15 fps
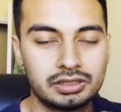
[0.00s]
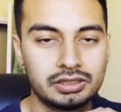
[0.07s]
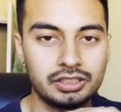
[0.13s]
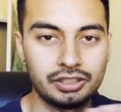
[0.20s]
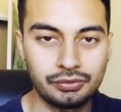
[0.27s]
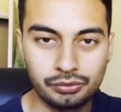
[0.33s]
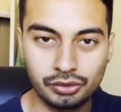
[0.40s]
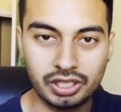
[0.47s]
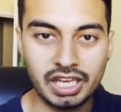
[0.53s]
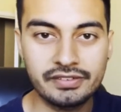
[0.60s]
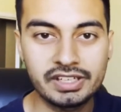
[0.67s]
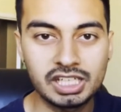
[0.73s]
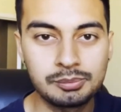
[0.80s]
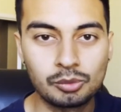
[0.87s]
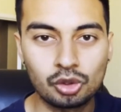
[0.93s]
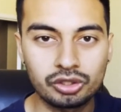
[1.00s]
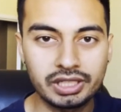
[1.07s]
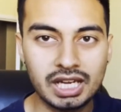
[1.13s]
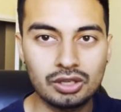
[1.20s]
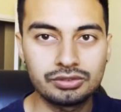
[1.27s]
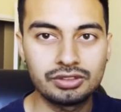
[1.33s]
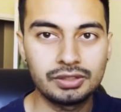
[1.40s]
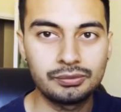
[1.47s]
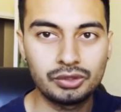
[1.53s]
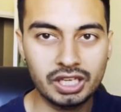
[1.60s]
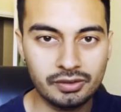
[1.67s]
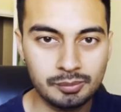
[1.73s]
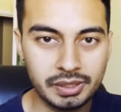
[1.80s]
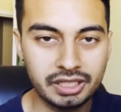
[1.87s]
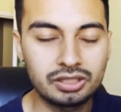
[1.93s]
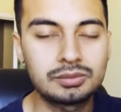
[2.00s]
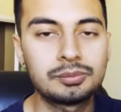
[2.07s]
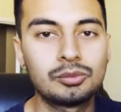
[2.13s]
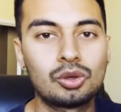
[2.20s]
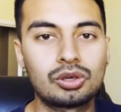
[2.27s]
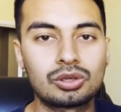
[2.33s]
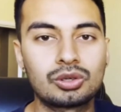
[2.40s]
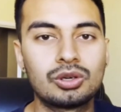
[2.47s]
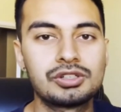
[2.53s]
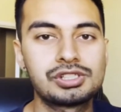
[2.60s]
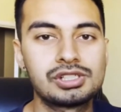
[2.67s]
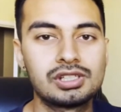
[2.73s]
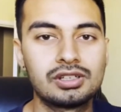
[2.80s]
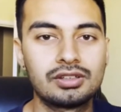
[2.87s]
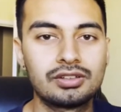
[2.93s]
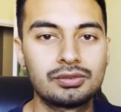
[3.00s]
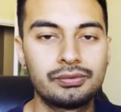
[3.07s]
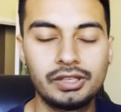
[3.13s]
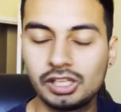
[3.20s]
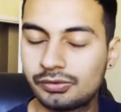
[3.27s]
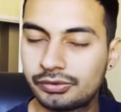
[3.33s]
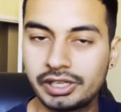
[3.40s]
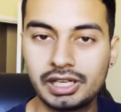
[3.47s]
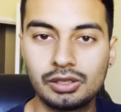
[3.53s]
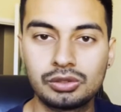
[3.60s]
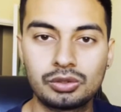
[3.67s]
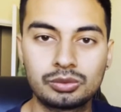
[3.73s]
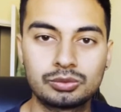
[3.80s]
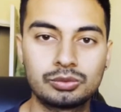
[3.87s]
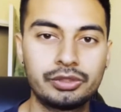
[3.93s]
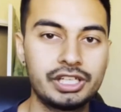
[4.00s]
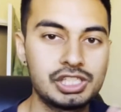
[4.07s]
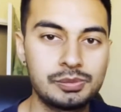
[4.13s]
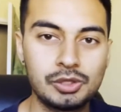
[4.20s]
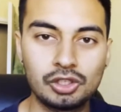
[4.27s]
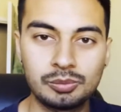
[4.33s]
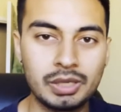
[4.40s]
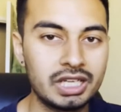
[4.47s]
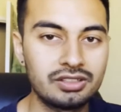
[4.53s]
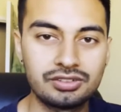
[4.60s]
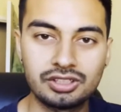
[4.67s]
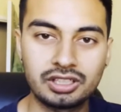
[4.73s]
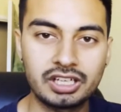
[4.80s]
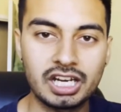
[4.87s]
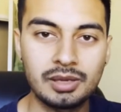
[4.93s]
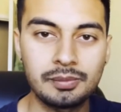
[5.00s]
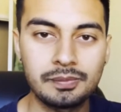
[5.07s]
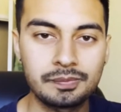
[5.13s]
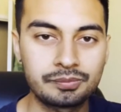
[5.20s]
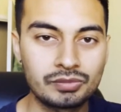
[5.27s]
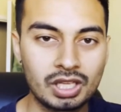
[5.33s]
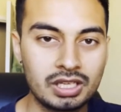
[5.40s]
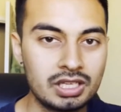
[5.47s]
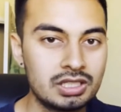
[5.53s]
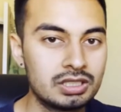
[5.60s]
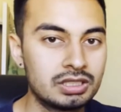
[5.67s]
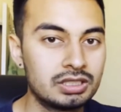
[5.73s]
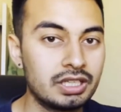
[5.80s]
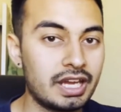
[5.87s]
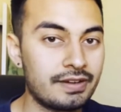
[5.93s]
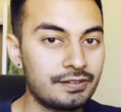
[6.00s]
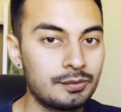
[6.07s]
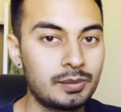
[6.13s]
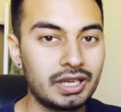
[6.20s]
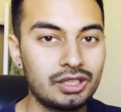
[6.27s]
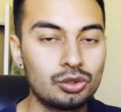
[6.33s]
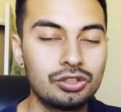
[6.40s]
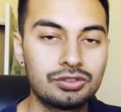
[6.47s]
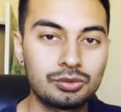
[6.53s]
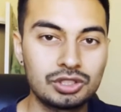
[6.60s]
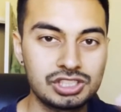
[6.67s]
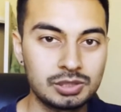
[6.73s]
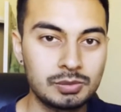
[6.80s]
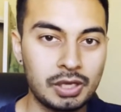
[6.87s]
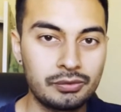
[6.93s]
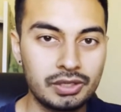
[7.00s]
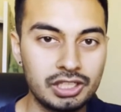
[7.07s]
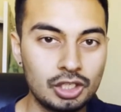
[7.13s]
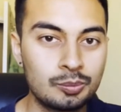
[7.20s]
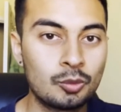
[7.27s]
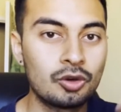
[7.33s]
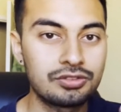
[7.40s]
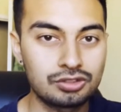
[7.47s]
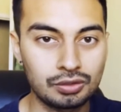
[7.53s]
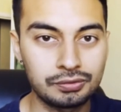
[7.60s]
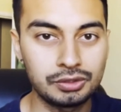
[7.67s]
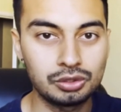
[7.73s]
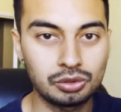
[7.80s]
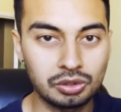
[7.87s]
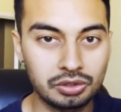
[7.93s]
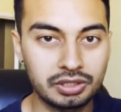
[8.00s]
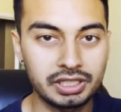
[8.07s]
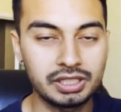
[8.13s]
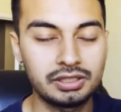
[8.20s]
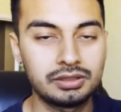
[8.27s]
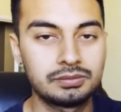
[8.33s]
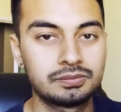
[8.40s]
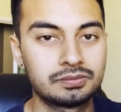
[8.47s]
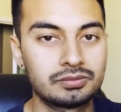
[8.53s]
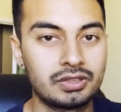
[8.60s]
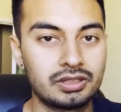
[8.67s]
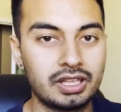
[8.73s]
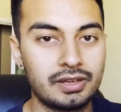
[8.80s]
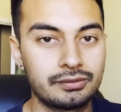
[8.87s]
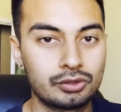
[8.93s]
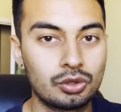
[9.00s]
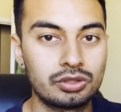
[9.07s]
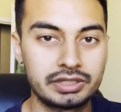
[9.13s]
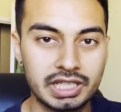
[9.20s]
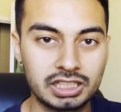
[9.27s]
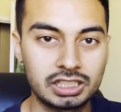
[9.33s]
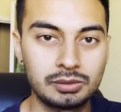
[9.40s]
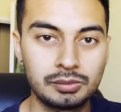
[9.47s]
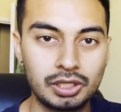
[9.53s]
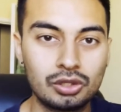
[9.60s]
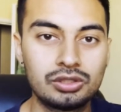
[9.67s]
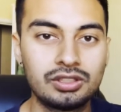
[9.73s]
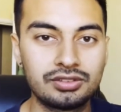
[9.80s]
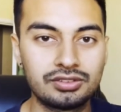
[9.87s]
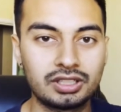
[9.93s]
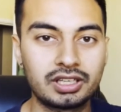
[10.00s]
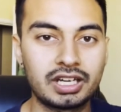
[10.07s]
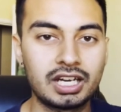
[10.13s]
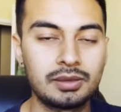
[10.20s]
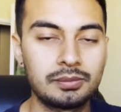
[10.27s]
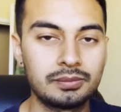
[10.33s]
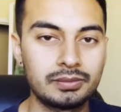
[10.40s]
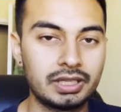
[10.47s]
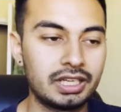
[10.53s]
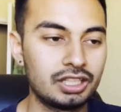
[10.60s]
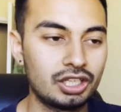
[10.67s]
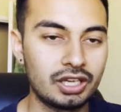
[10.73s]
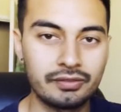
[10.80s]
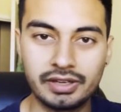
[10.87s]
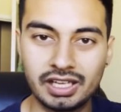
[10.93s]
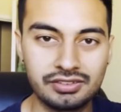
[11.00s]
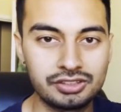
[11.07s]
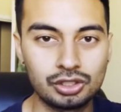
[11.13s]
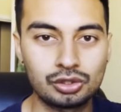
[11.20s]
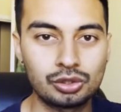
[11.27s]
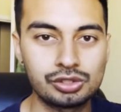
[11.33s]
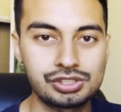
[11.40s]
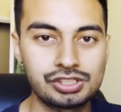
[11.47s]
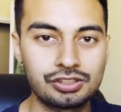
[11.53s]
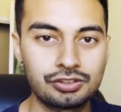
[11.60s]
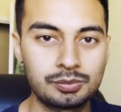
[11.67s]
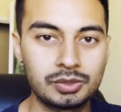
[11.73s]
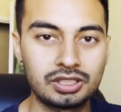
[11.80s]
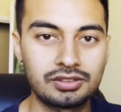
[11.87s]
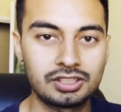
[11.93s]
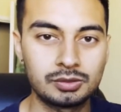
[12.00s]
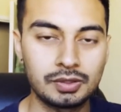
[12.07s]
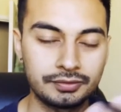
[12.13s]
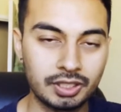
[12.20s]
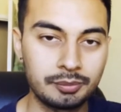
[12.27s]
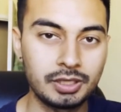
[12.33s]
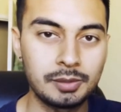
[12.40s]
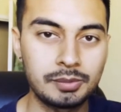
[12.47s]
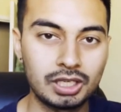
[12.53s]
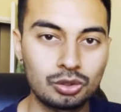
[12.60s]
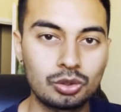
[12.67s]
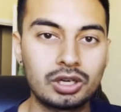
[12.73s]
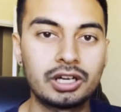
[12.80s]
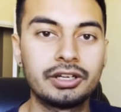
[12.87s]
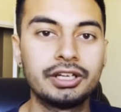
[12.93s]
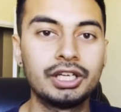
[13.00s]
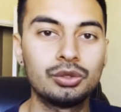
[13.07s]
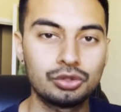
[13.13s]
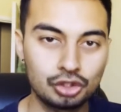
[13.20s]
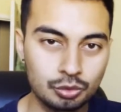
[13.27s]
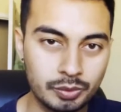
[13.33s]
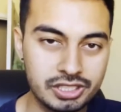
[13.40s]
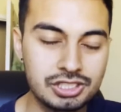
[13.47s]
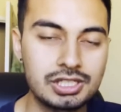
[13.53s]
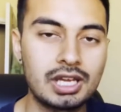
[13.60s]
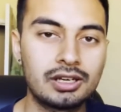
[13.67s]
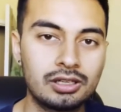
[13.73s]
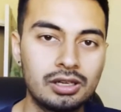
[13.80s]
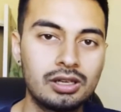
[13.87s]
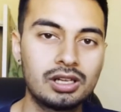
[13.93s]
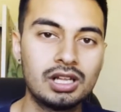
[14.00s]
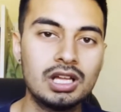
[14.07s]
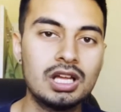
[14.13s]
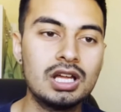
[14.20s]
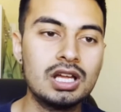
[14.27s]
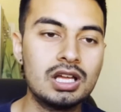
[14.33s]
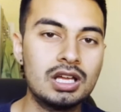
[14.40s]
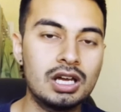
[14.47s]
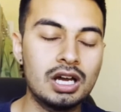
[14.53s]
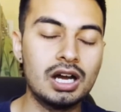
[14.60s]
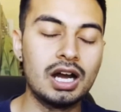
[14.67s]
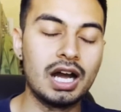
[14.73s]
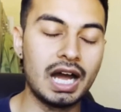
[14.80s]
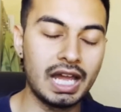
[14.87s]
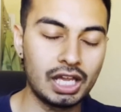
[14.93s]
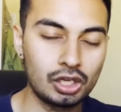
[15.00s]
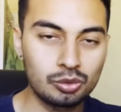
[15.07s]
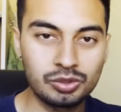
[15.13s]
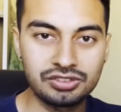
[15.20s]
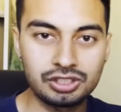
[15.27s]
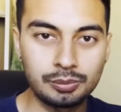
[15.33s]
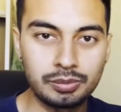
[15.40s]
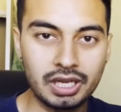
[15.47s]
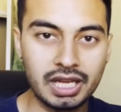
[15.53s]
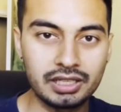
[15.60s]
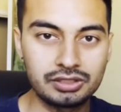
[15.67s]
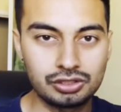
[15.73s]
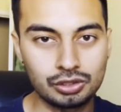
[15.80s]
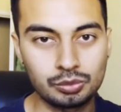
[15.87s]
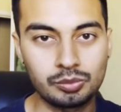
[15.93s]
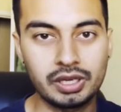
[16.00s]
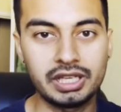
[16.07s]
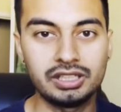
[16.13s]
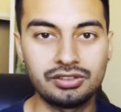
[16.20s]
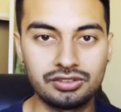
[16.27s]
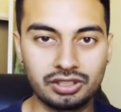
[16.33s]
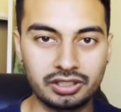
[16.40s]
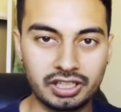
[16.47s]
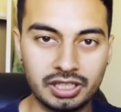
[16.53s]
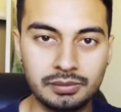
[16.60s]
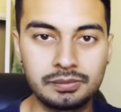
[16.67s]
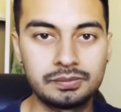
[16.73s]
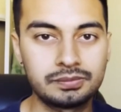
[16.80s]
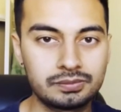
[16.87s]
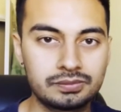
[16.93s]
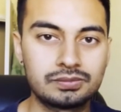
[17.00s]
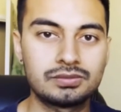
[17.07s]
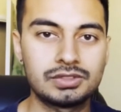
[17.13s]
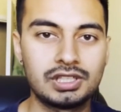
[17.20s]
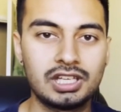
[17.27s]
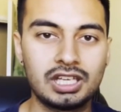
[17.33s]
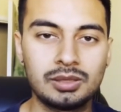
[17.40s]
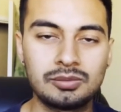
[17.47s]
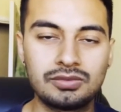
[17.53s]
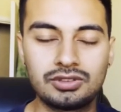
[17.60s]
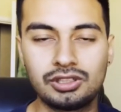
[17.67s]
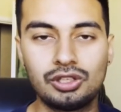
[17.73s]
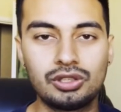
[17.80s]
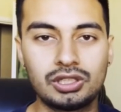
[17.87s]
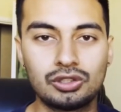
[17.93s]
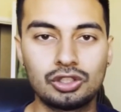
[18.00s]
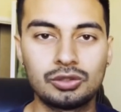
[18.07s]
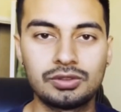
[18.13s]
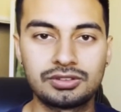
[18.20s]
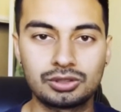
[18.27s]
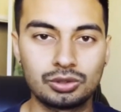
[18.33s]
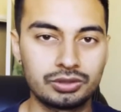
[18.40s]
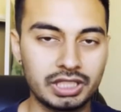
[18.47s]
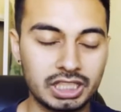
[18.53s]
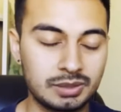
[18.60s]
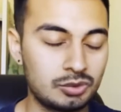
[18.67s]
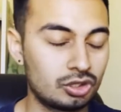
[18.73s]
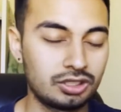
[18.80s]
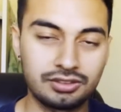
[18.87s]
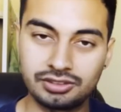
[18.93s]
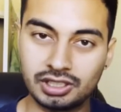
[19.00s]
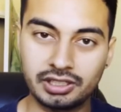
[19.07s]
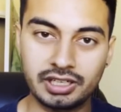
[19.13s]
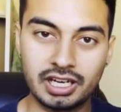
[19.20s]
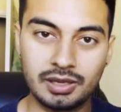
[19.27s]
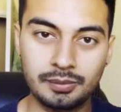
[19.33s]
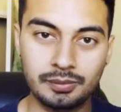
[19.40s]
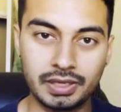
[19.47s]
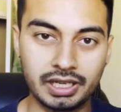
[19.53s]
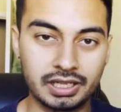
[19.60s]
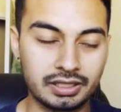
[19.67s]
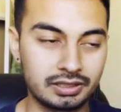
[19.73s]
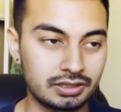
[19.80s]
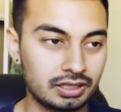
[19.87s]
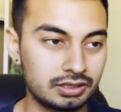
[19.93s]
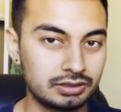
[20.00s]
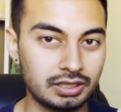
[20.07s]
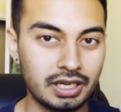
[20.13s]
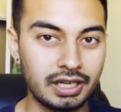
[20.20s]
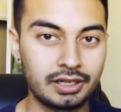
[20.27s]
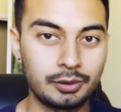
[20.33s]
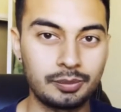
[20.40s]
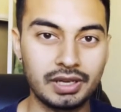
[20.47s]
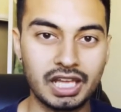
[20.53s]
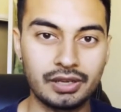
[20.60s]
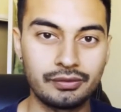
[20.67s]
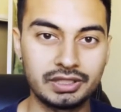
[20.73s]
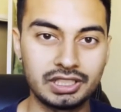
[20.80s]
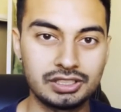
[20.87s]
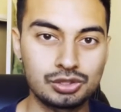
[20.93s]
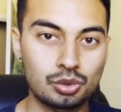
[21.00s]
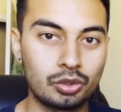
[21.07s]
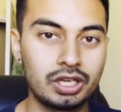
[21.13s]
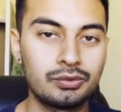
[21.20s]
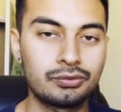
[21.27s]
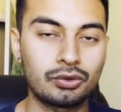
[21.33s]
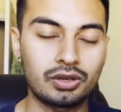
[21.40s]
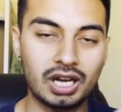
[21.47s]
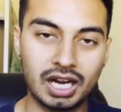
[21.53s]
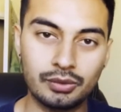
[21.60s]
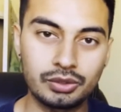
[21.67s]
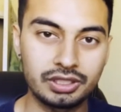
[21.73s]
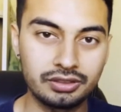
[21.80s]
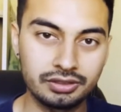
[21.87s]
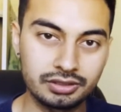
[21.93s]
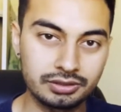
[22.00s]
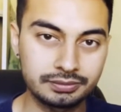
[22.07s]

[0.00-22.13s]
If you have any more doubts, if you have more questions, feel free to reach me on my Instagram. Everybody who is watching my video, most of you already have contacted me on Instagram and you have asked your questions, but some of the people who are new to my channel, I always reply to my Instagram DMs. You can always contact me on Instagram and I reply within 24 hours.